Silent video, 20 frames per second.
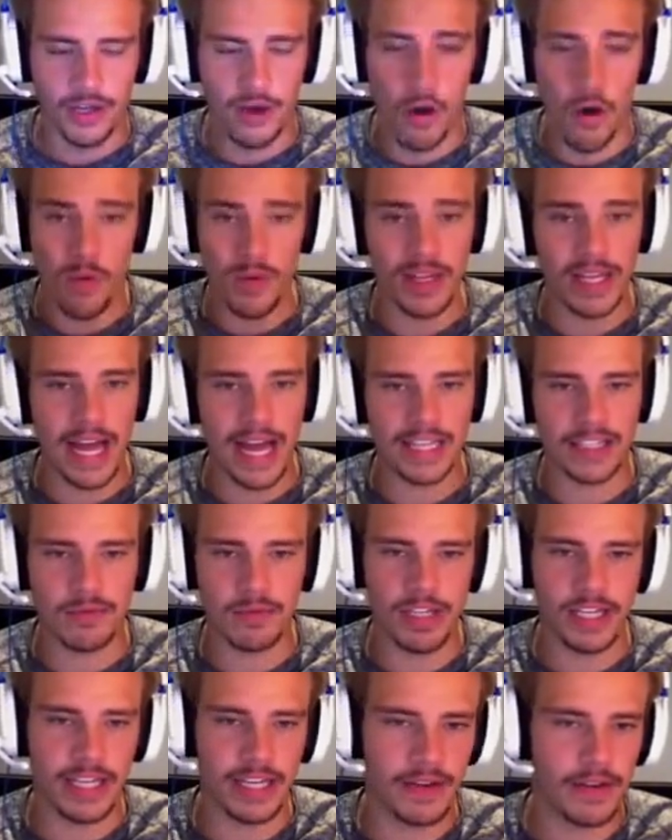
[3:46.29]
Coleman
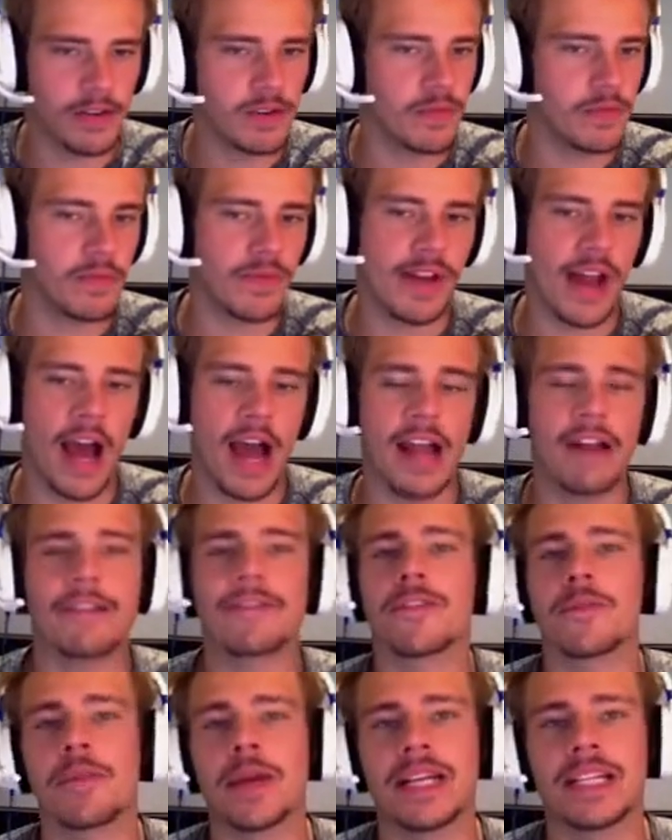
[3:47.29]
last week,
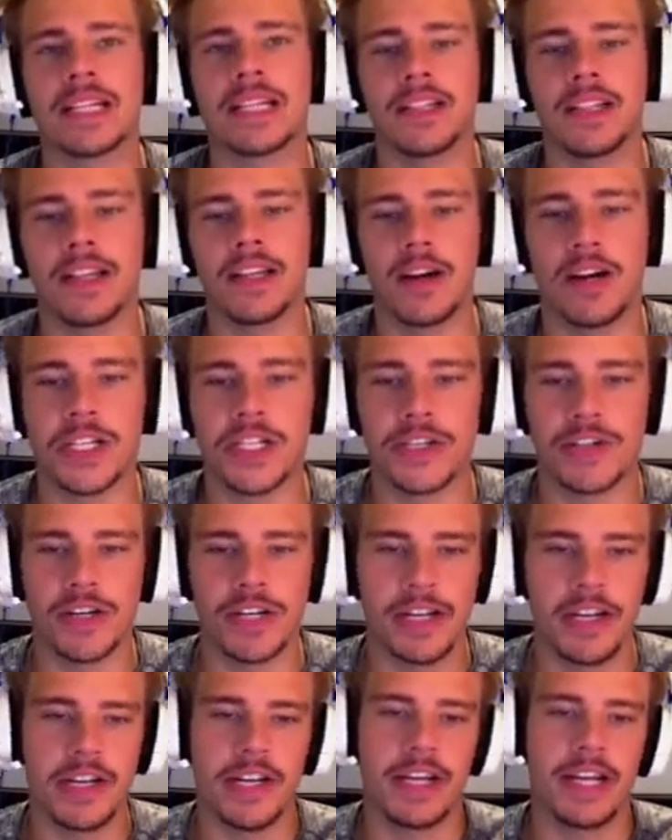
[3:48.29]
nine for basically one
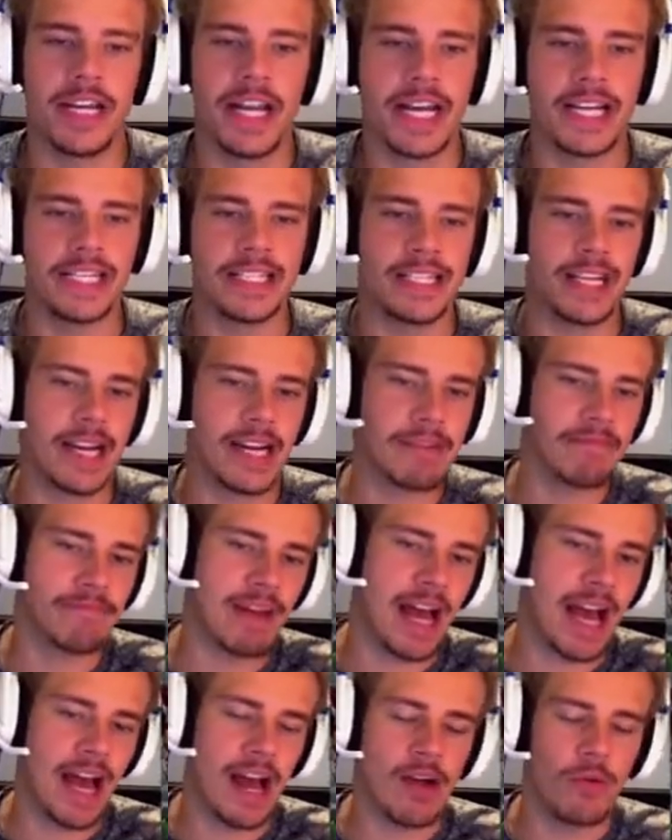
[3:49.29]
hundred, and he's like,
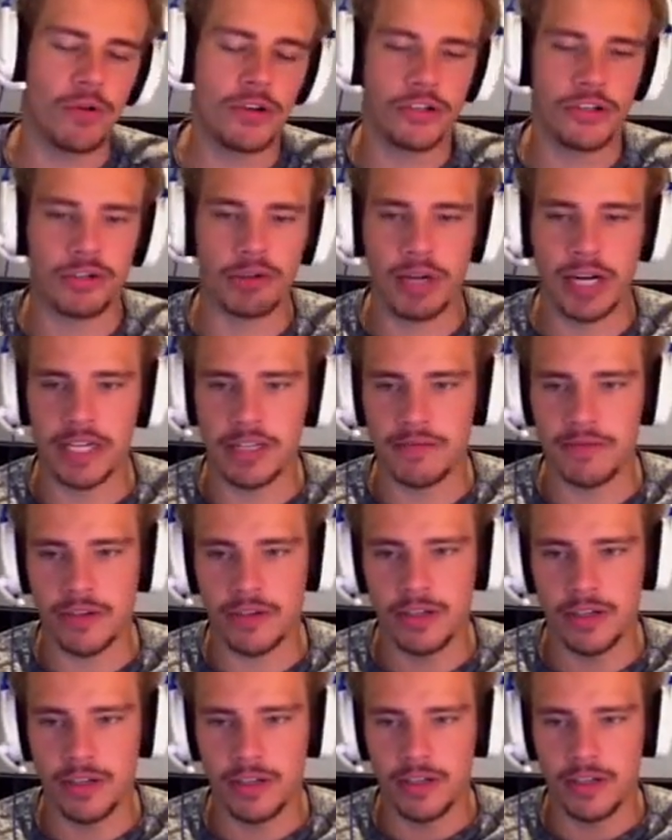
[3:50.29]
ah, I want to
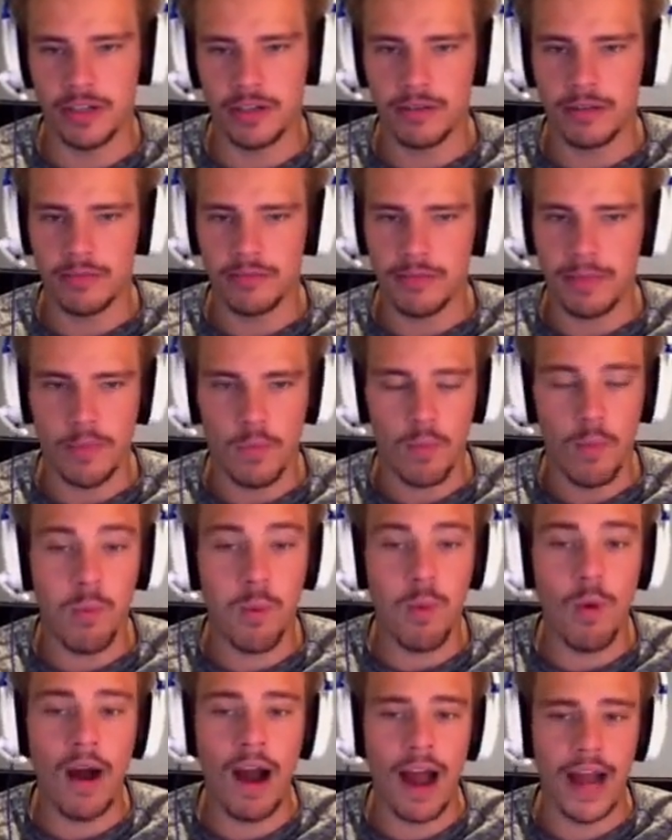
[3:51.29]
transfer.
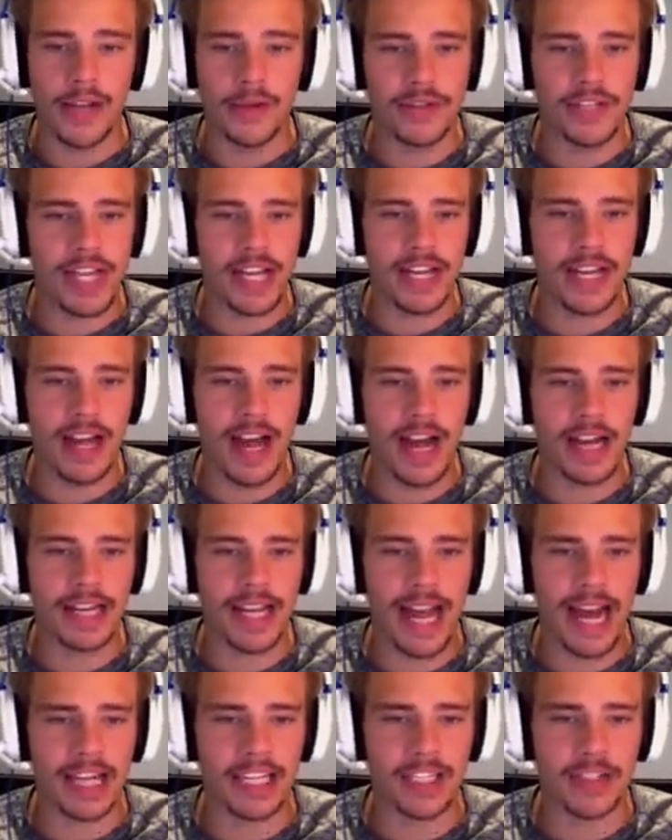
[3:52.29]
Why? You just had
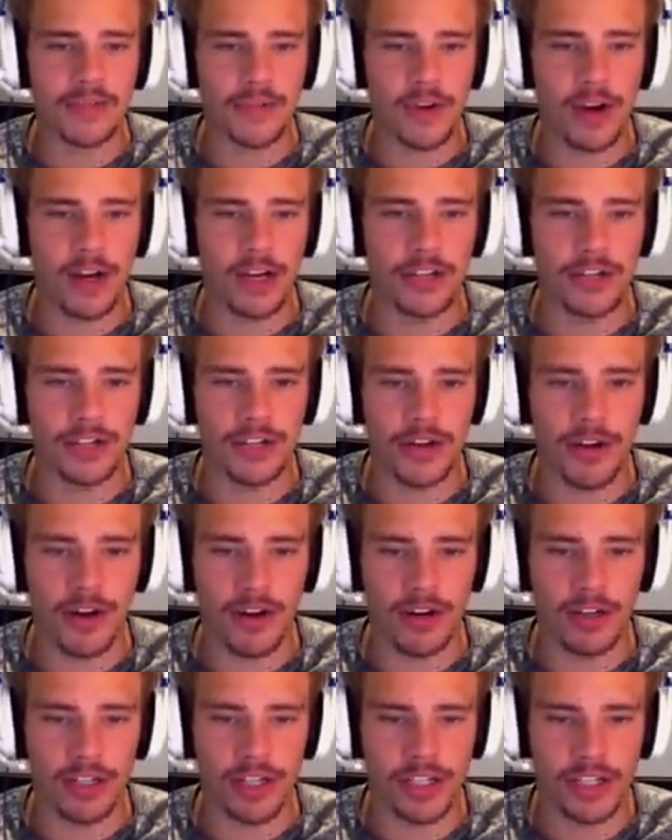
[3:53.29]
nine catches for one hundred
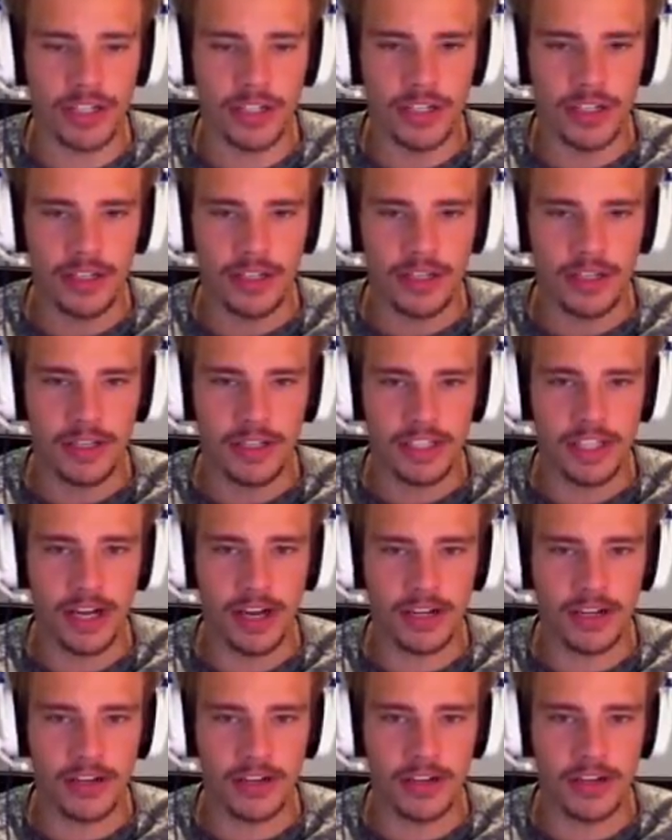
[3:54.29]
yards.
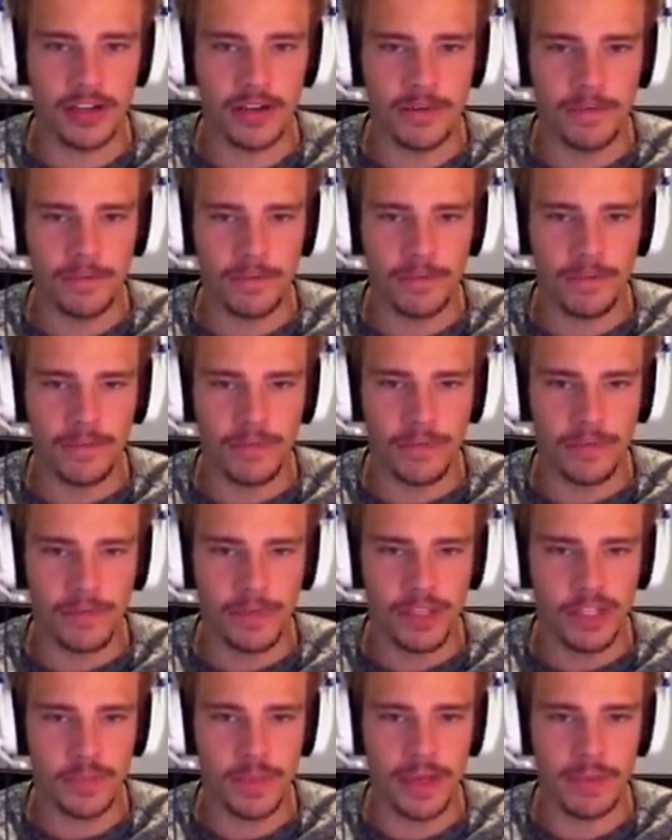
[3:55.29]
Tucker,
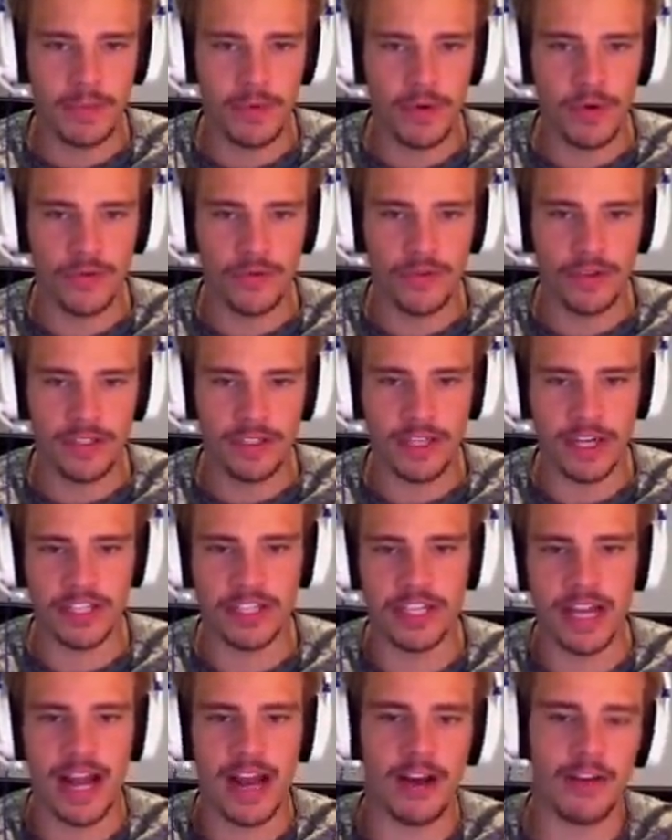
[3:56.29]
spin move,
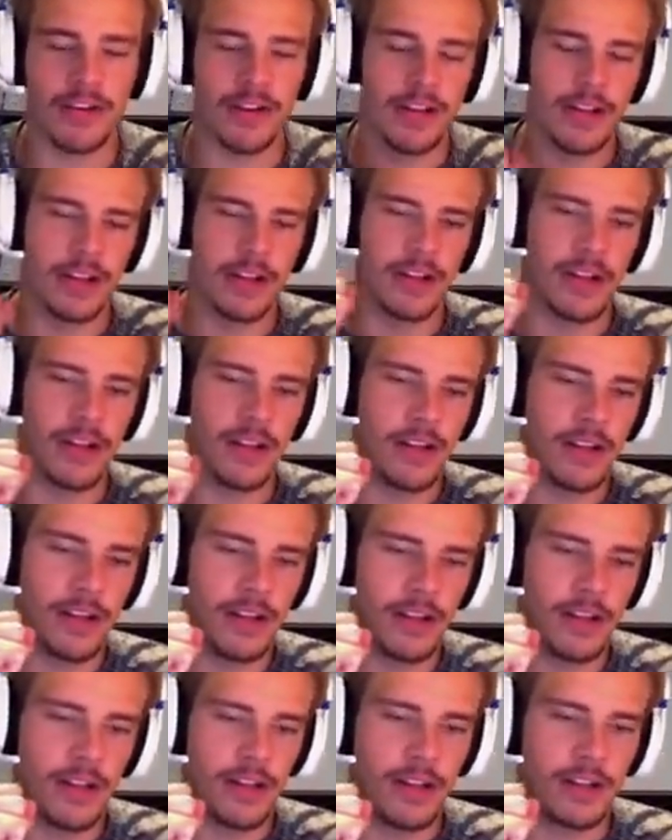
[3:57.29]
touchdown,
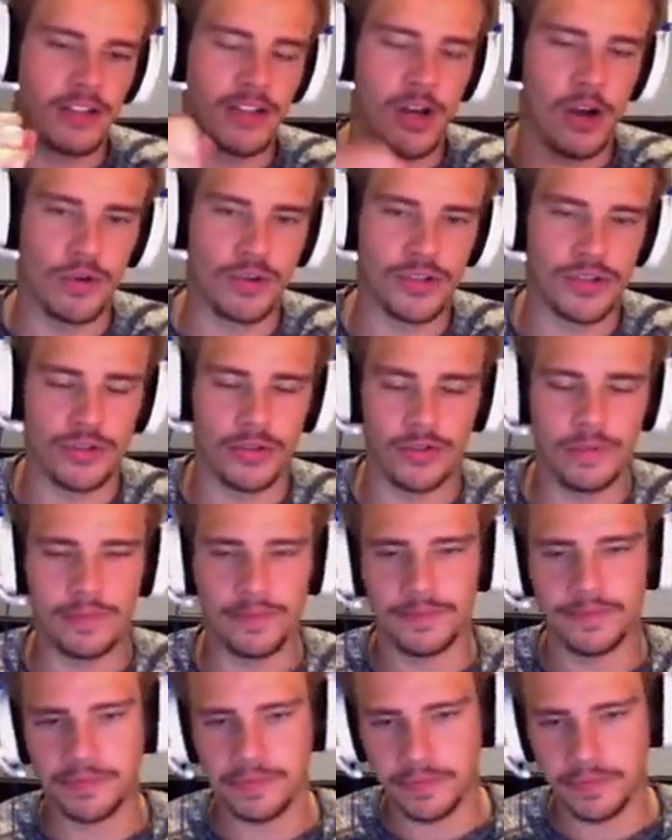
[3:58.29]
Coastal.